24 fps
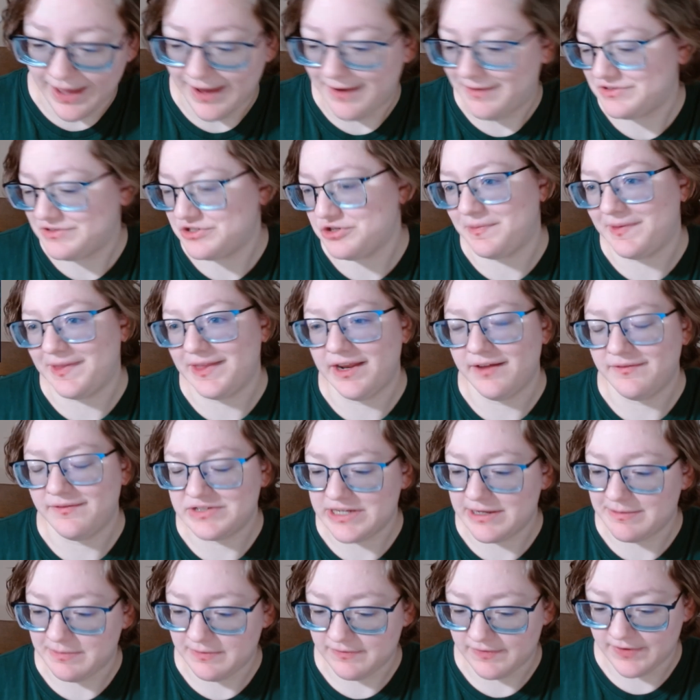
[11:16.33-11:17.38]
was hoping they'd have a
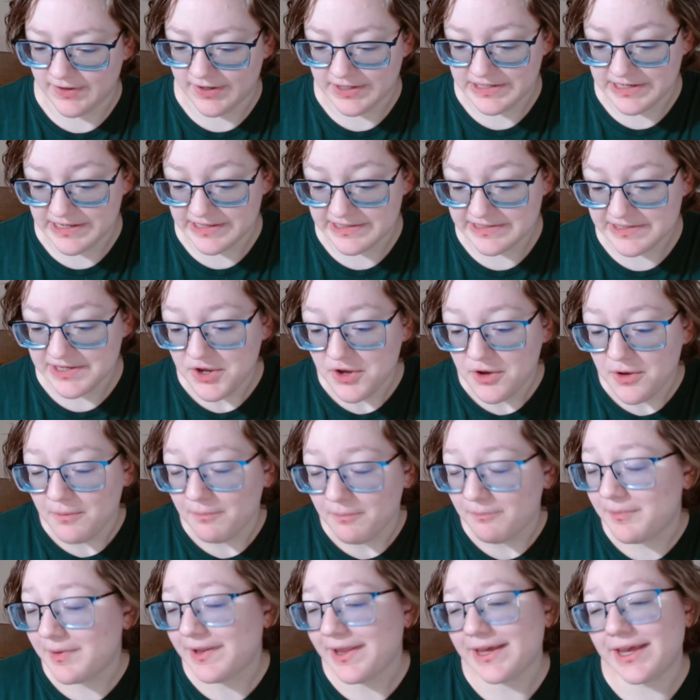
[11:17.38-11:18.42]
table of contents.
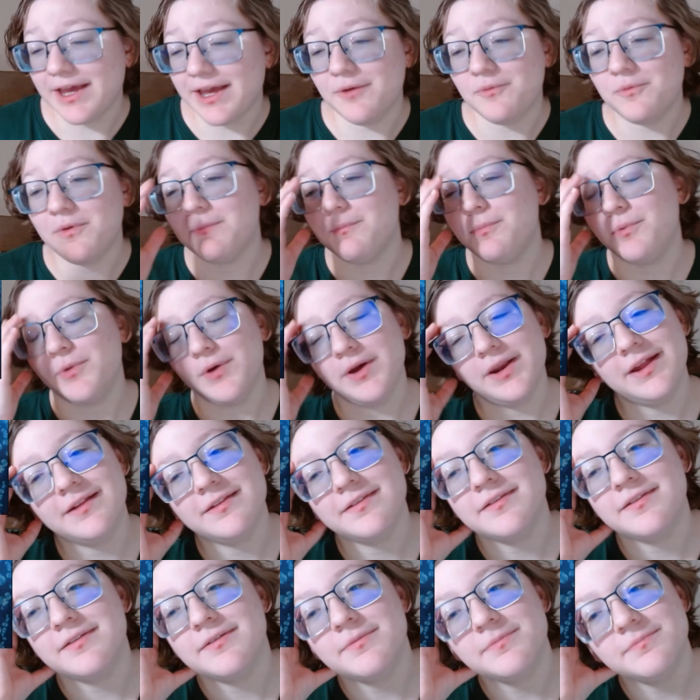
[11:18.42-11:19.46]
But, like, at one point,
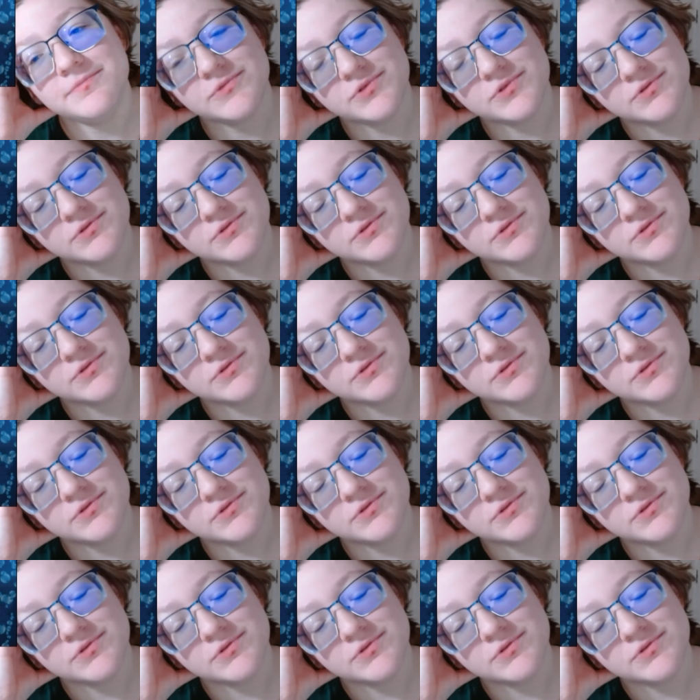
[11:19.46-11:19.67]
it's